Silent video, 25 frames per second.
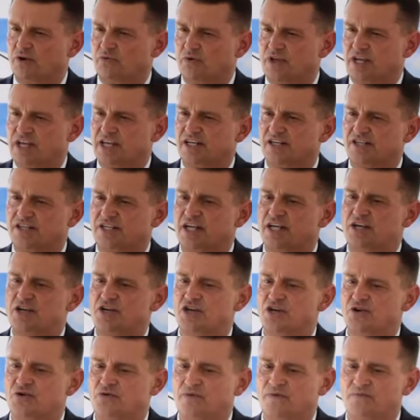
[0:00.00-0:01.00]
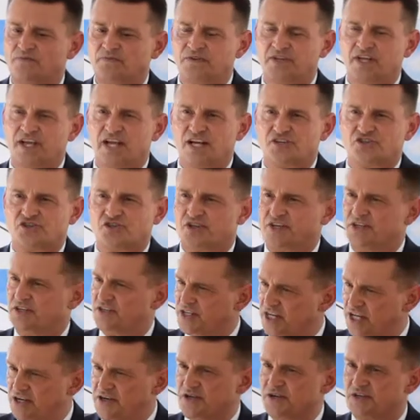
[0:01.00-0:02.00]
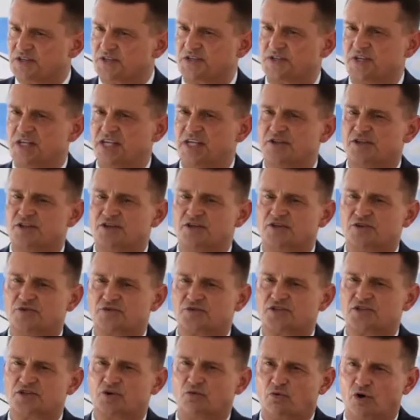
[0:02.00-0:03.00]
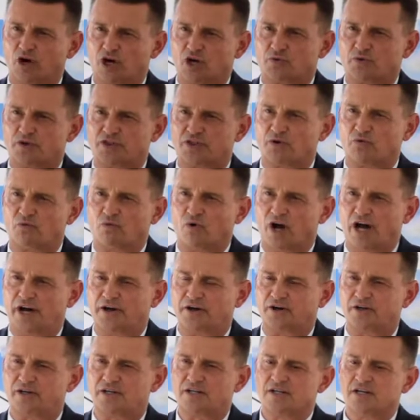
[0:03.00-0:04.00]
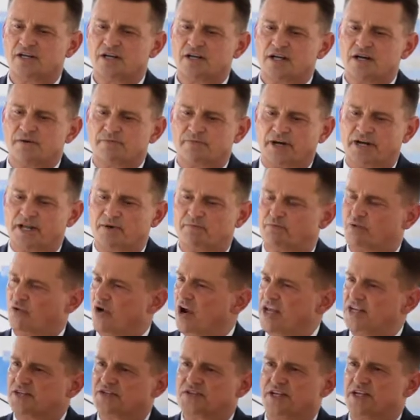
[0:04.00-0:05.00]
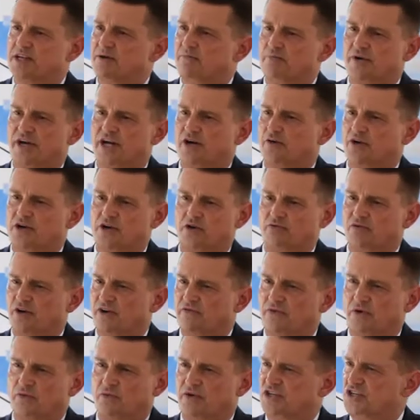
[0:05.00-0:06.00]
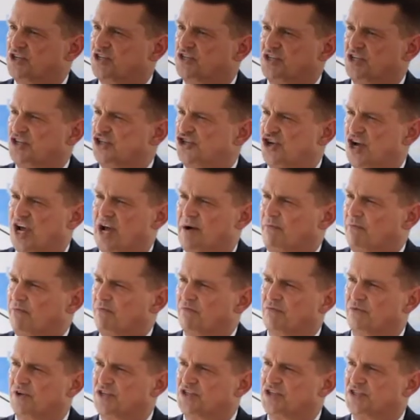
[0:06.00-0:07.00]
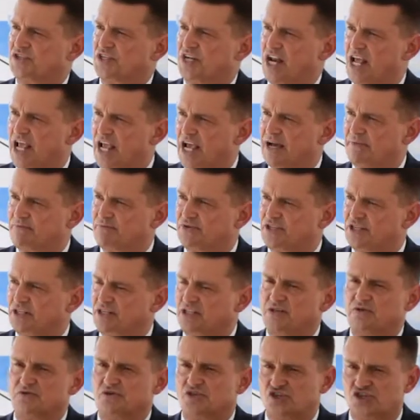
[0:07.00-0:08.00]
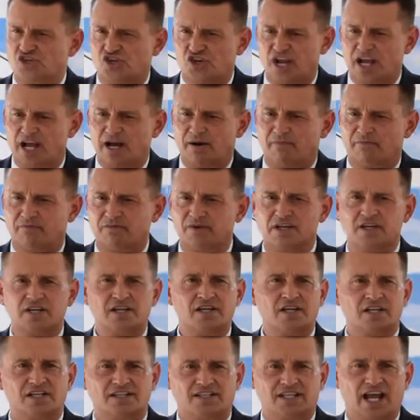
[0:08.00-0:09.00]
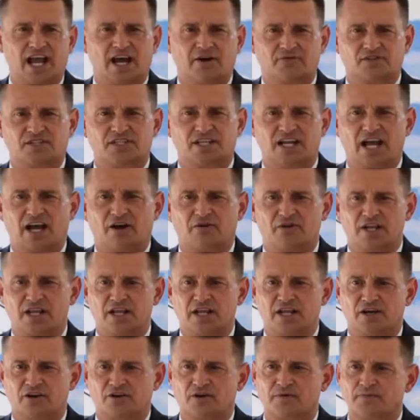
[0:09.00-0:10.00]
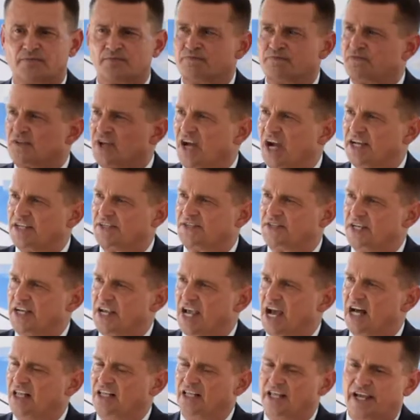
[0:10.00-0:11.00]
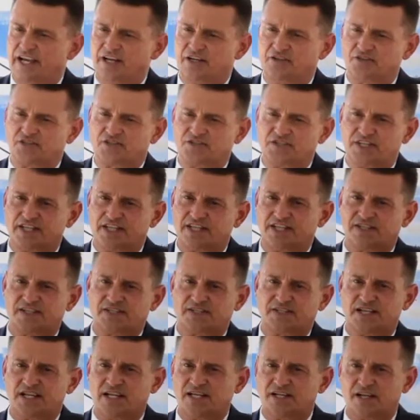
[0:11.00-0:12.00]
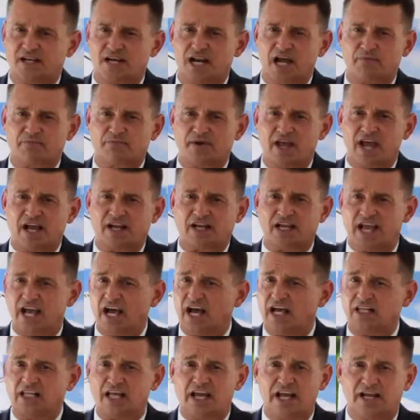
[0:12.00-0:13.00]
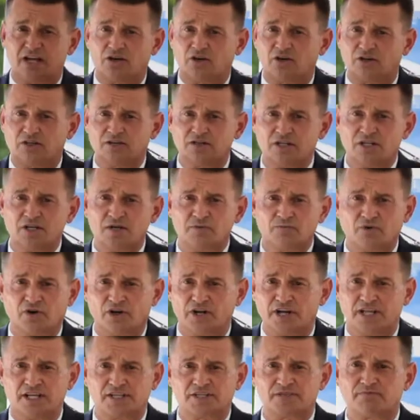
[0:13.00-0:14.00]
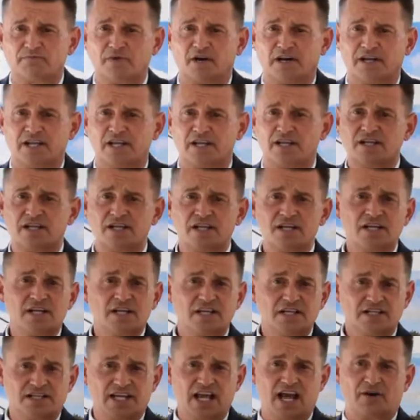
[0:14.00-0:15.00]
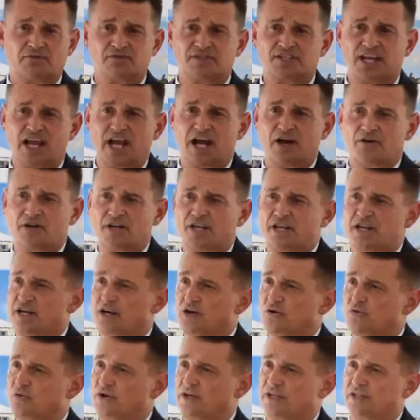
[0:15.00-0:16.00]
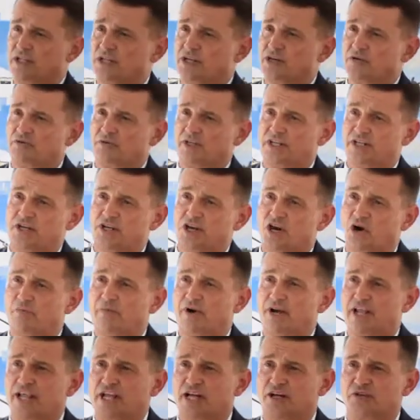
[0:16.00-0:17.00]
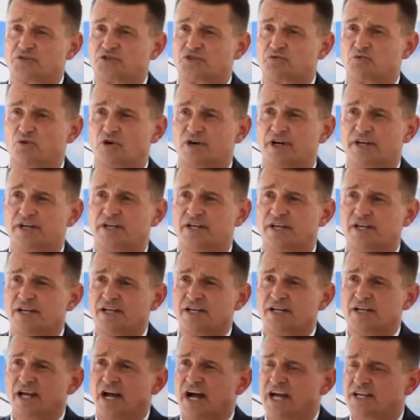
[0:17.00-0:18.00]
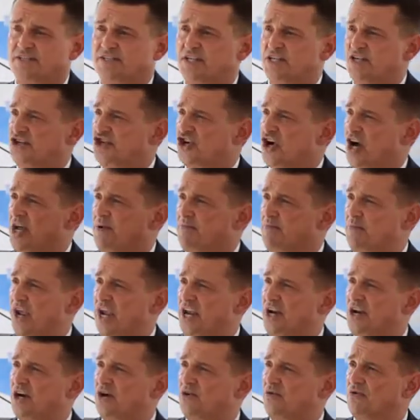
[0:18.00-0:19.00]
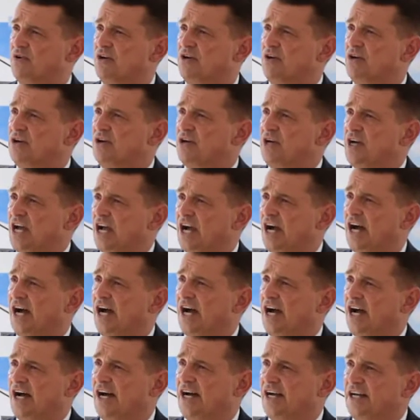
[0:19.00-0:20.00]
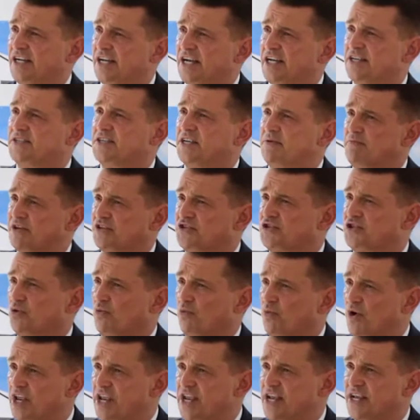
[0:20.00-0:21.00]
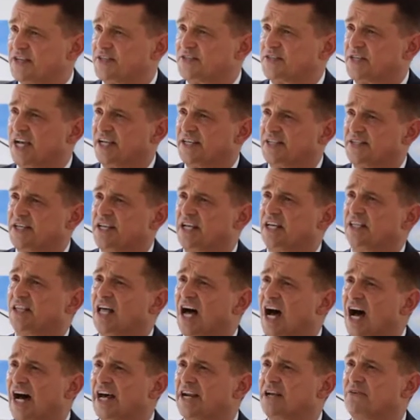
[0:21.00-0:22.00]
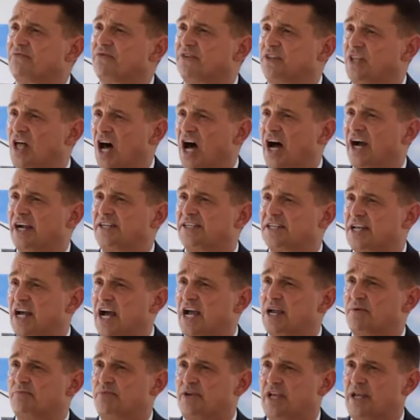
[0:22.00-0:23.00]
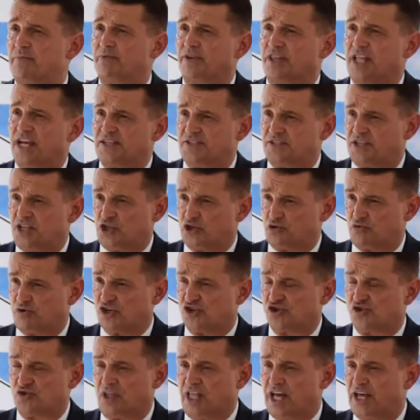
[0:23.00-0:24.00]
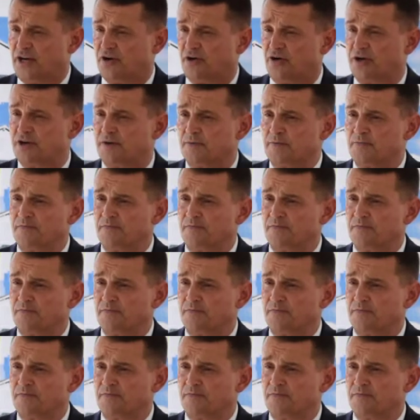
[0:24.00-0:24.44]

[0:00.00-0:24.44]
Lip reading: And we continue, as you continue to see in the news, to work with the water, but embrace the Imperial River, which is a gem, which is an absolute gem downtown here. I see Al Engel standing down back. Al Engel put his money downtown here when literally nobody else would. I see John Pano. I see Mr. Weeks. I see a lot of longtime people. I see Trish Leonard.